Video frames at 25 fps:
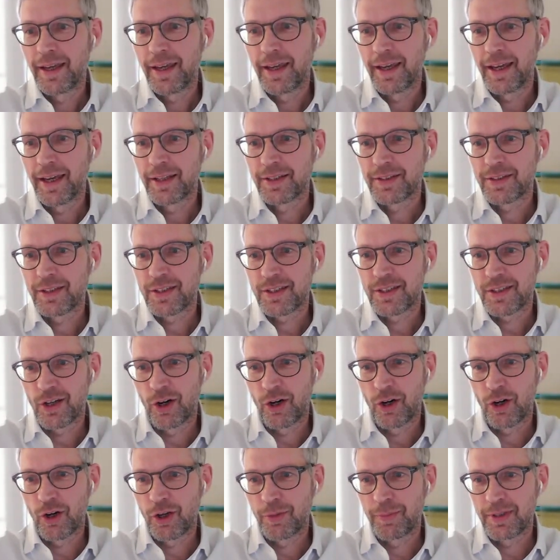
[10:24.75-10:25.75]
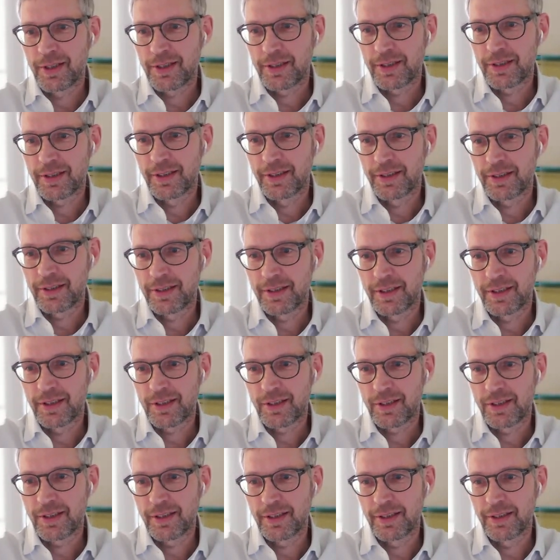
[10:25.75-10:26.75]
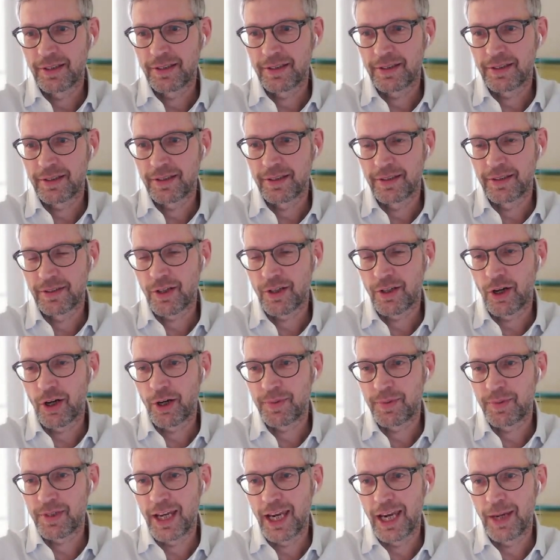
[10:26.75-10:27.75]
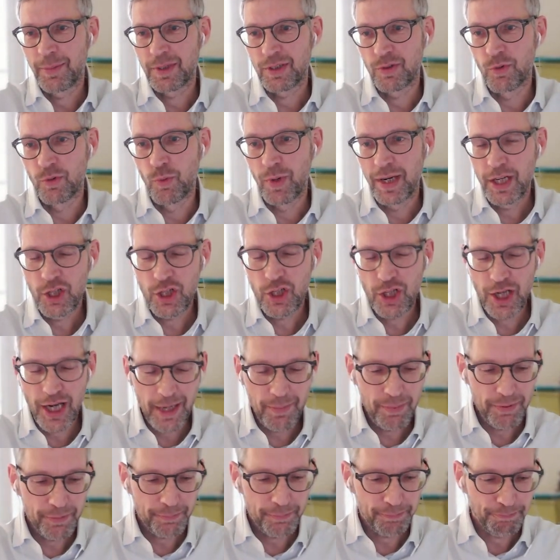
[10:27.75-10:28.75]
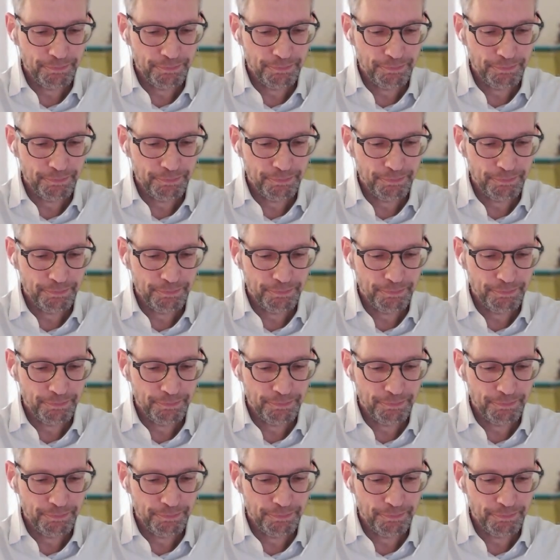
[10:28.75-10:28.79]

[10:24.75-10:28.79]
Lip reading: and the startup startup's name is WindShape,